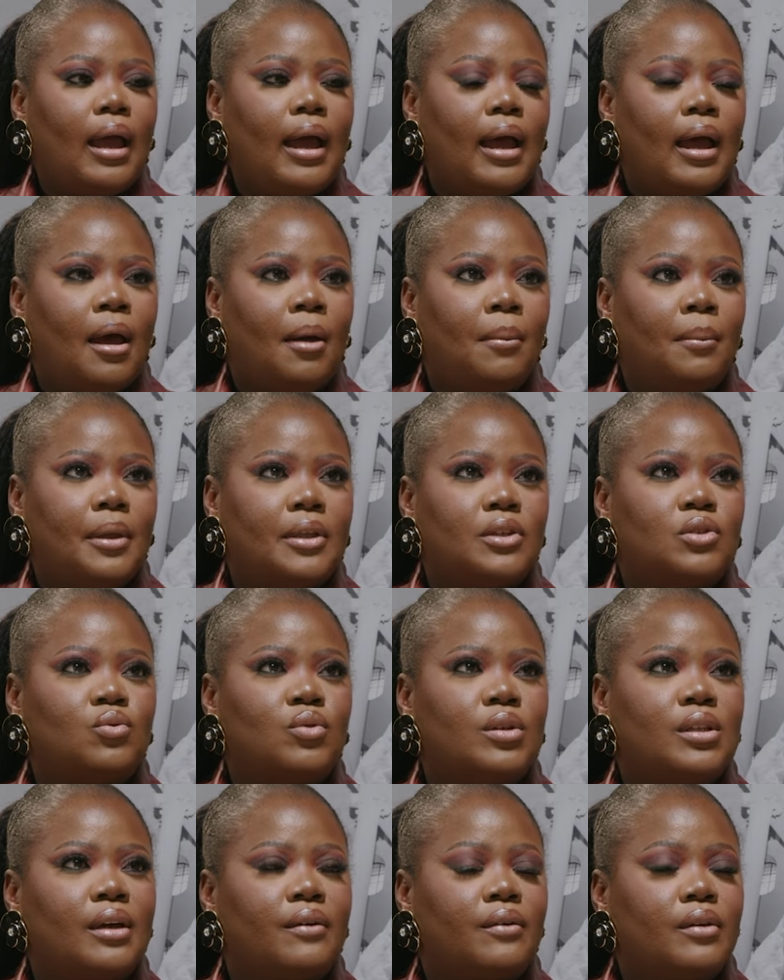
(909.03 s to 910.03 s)
It's
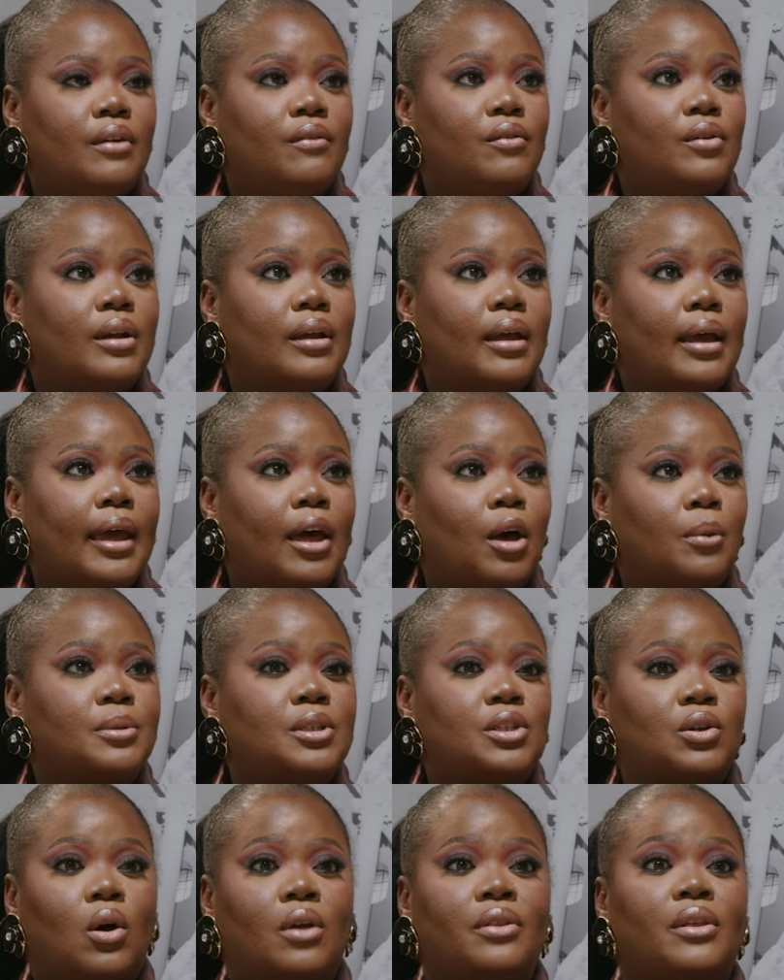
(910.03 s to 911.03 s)
really even helped
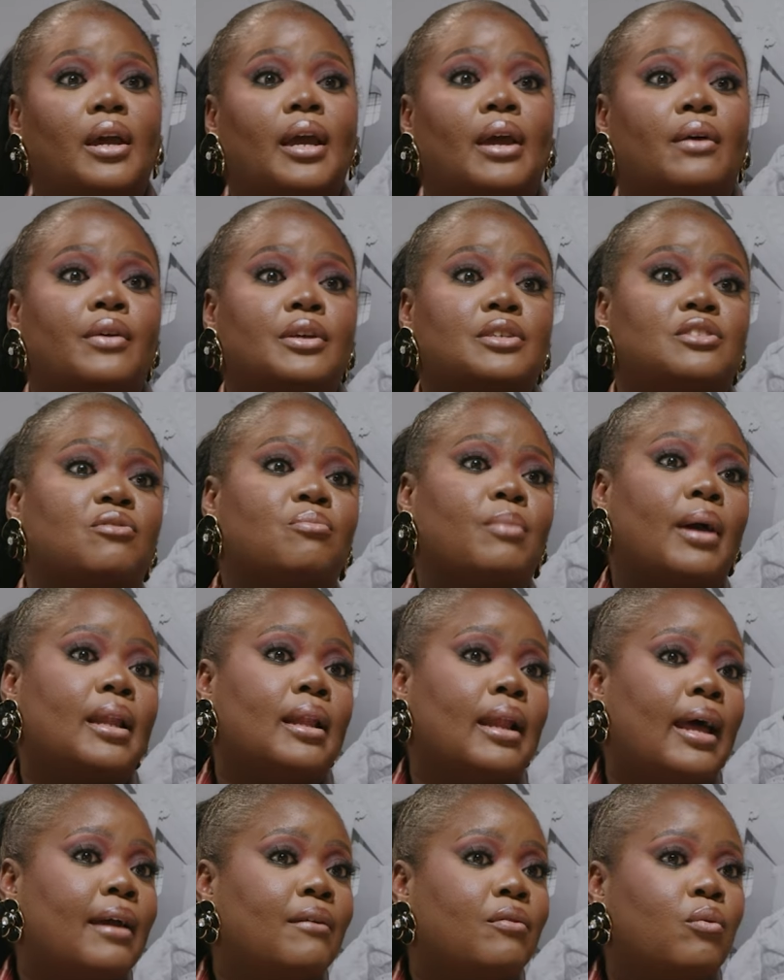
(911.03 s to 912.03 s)
in other areas of my
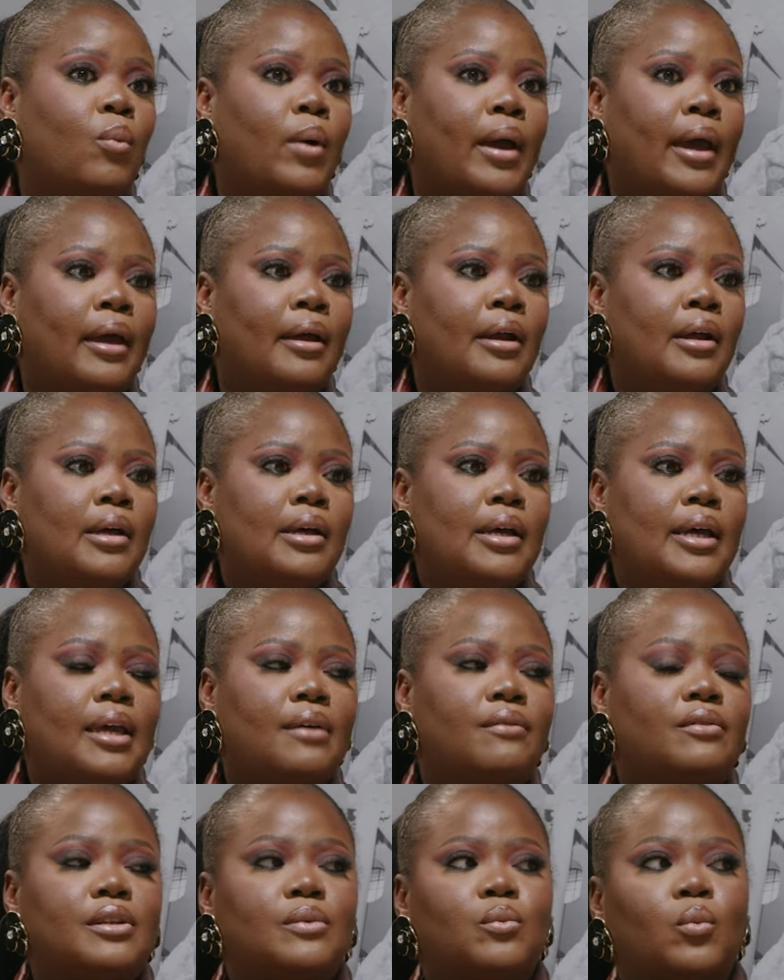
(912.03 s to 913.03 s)
life where
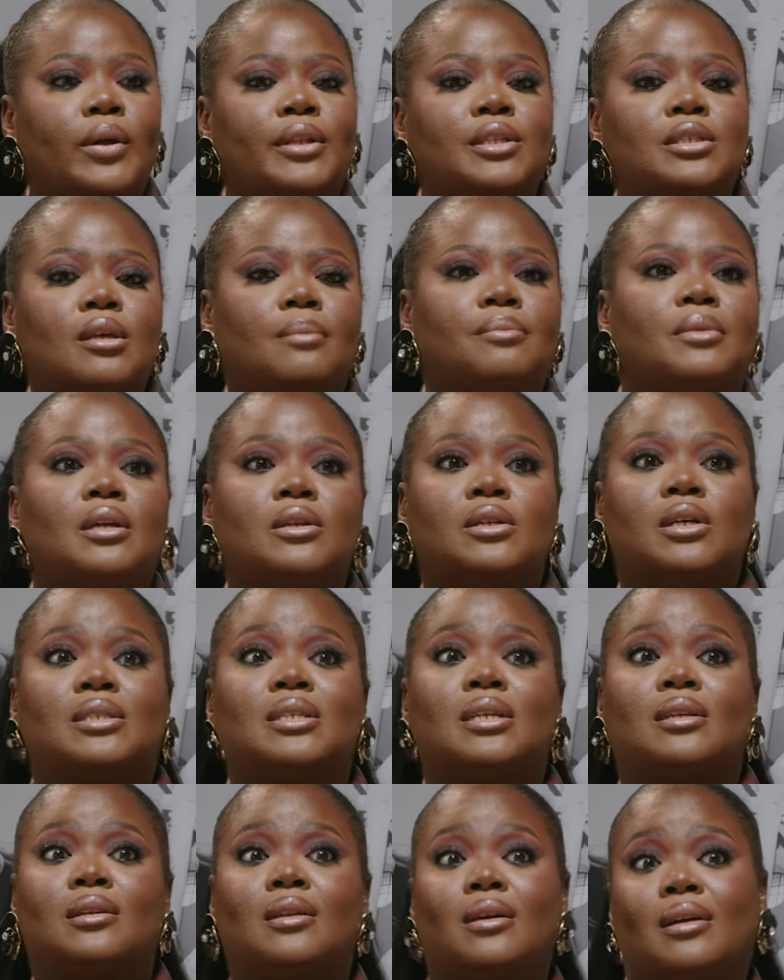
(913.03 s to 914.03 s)
even when something
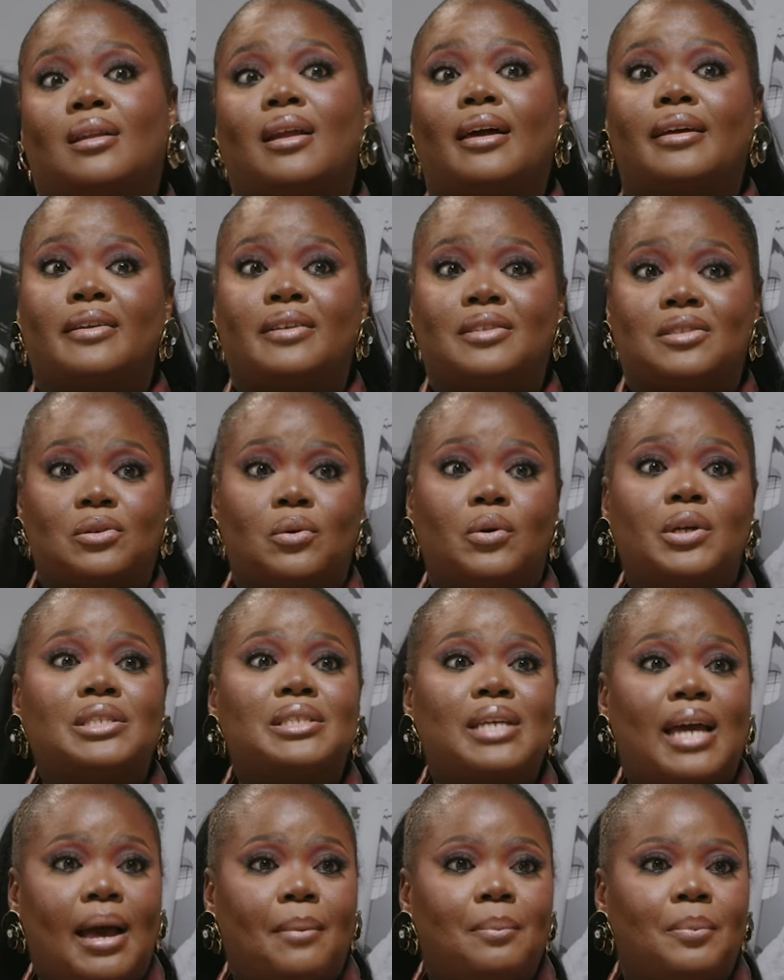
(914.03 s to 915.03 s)
doesn't look like it's going
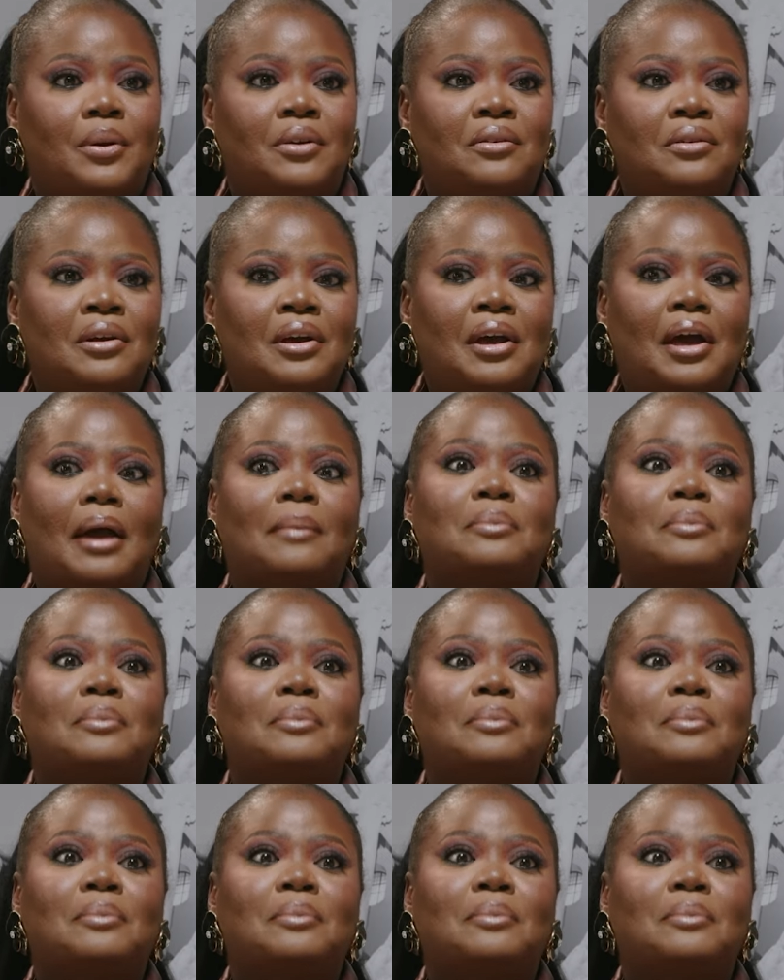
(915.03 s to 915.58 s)
to happen,